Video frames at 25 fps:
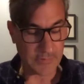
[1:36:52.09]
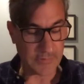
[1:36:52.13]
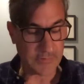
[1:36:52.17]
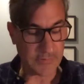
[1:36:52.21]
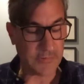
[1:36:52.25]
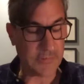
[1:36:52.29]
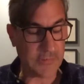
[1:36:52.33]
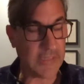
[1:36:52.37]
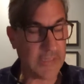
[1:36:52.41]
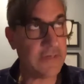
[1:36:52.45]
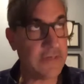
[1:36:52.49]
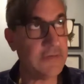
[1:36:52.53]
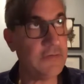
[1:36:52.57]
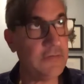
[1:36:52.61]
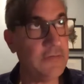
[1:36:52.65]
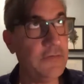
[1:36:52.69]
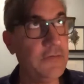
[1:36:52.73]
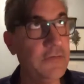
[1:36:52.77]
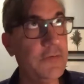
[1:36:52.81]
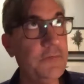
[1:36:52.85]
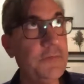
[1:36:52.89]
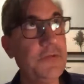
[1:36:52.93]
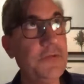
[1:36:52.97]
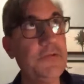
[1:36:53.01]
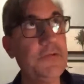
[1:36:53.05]
linked
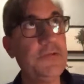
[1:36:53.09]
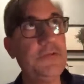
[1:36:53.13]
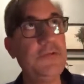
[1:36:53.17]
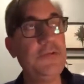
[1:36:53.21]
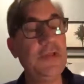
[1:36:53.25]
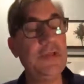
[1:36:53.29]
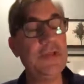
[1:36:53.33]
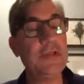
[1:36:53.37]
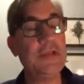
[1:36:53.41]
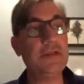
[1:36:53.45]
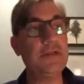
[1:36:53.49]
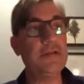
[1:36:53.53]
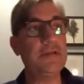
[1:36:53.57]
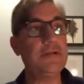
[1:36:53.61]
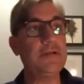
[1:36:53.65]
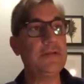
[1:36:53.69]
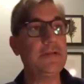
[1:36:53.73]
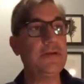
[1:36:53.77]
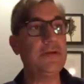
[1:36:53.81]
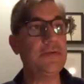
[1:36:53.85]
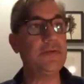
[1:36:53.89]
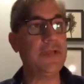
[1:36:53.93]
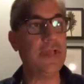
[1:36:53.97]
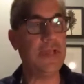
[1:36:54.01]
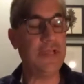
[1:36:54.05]
to a particular
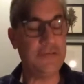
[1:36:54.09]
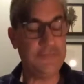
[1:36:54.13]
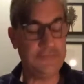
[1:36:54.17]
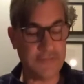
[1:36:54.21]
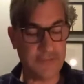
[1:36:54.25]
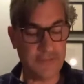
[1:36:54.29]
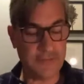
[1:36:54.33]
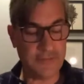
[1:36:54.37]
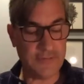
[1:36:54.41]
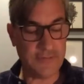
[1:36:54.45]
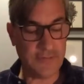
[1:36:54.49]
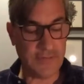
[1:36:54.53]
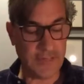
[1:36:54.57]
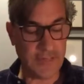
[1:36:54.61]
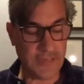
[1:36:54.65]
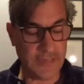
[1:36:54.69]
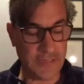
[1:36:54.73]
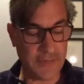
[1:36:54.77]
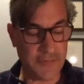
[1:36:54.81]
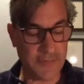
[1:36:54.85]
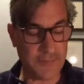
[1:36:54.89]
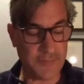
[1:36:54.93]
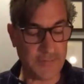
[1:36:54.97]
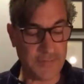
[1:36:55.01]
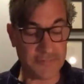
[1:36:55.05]
location,
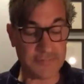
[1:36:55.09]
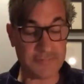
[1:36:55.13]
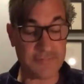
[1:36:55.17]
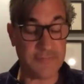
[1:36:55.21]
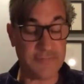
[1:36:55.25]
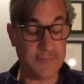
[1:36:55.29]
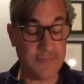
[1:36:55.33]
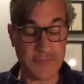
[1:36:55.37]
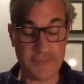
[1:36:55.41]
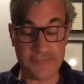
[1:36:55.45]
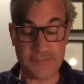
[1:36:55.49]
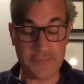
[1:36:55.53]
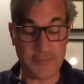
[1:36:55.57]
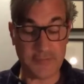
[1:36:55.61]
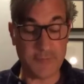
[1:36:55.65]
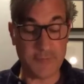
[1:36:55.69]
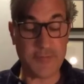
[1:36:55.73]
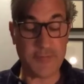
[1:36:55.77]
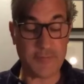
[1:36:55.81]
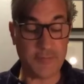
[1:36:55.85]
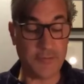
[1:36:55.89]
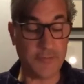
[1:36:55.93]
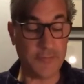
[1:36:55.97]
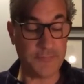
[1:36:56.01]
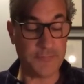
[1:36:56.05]
um, as as some of
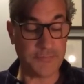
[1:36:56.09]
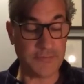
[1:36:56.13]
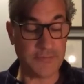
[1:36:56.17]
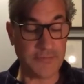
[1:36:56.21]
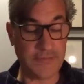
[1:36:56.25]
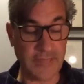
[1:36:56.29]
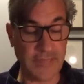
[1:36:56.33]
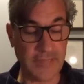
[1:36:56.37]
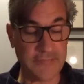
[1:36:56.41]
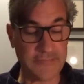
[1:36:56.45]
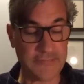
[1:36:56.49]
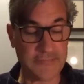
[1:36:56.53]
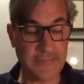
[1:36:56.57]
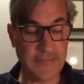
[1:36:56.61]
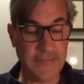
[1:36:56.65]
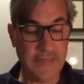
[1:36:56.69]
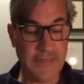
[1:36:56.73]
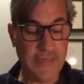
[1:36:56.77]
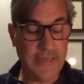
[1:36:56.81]
the poems are not.